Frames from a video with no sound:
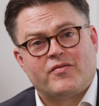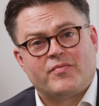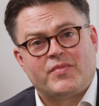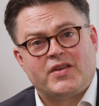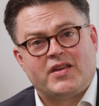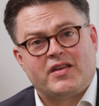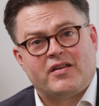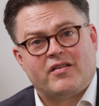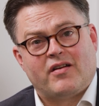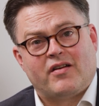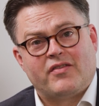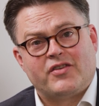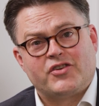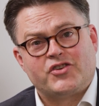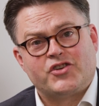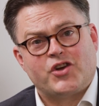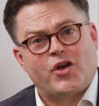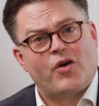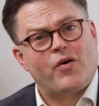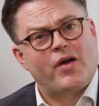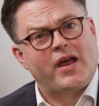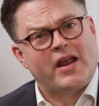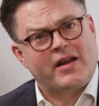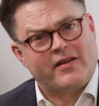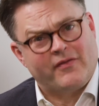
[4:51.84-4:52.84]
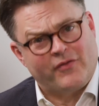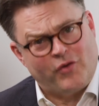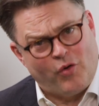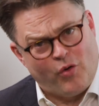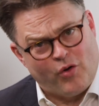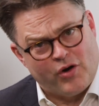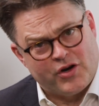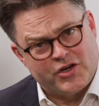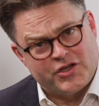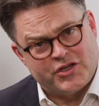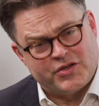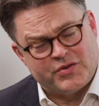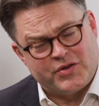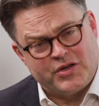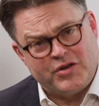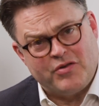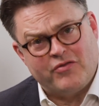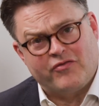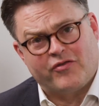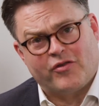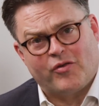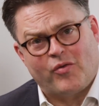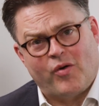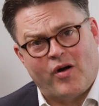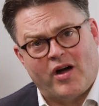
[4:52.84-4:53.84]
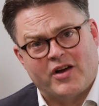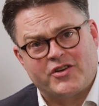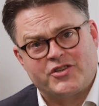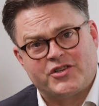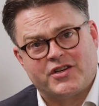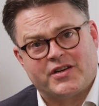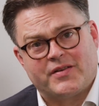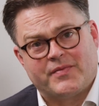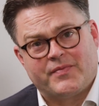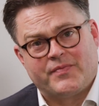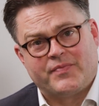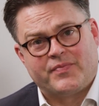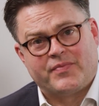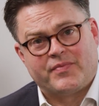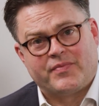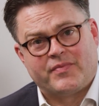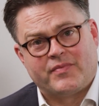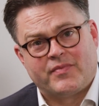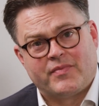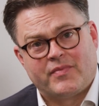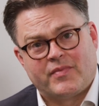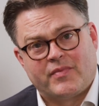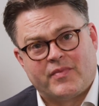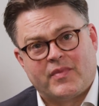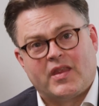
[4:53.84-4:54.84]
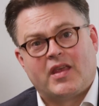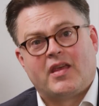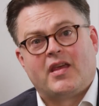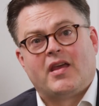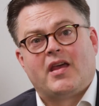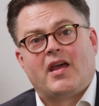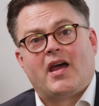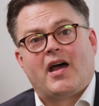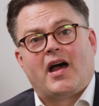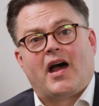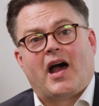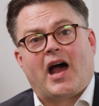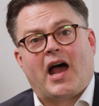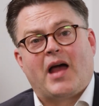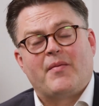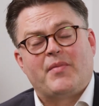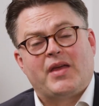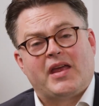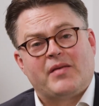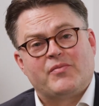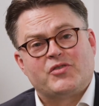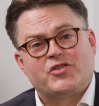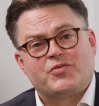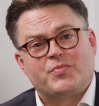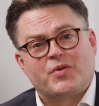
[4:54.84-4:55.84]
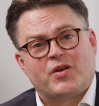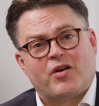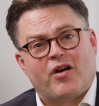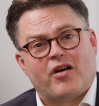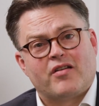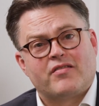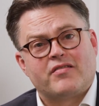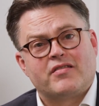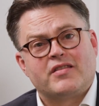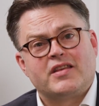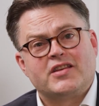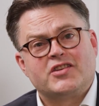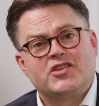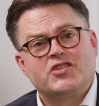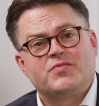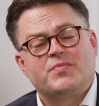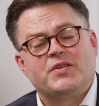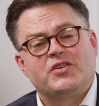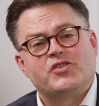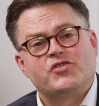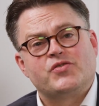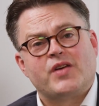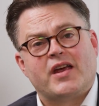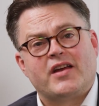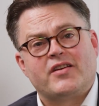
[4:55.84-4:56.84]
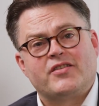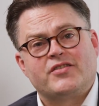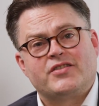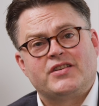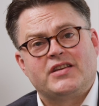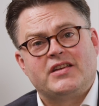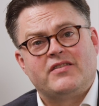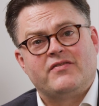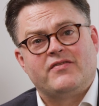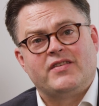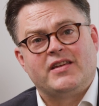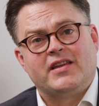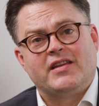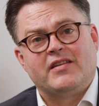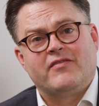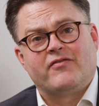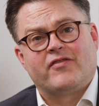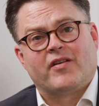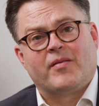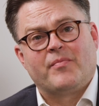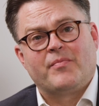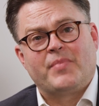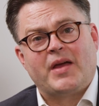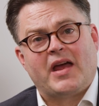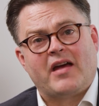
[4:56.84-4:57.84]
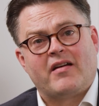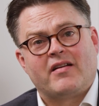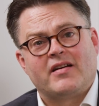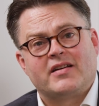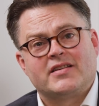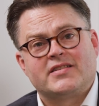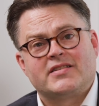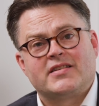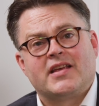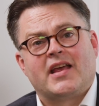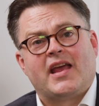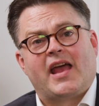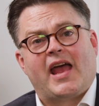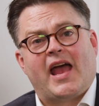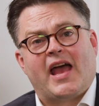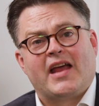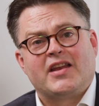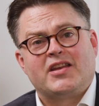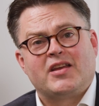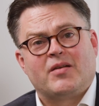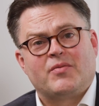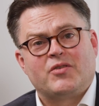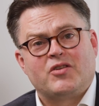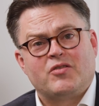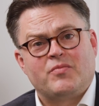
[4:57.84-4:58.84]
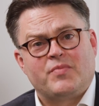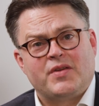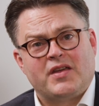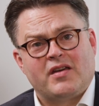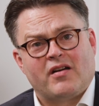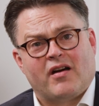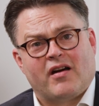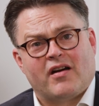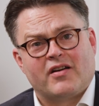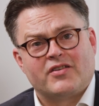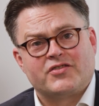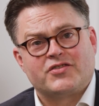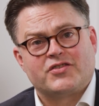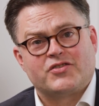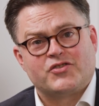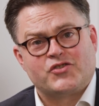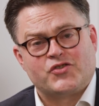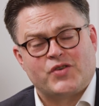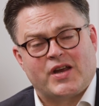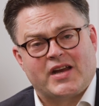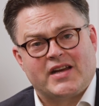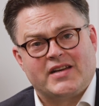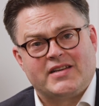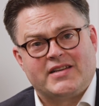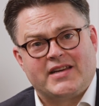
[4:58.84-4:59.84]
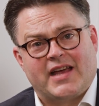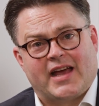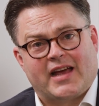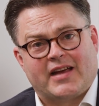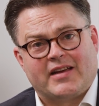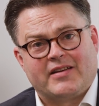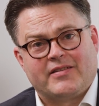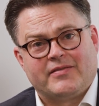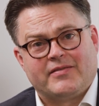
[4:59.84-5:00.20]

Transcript: being on the show, and of course, you for watching. I'm Hamish MacArthur. This has been Trader TV from Paris at WBR's Trade Tech.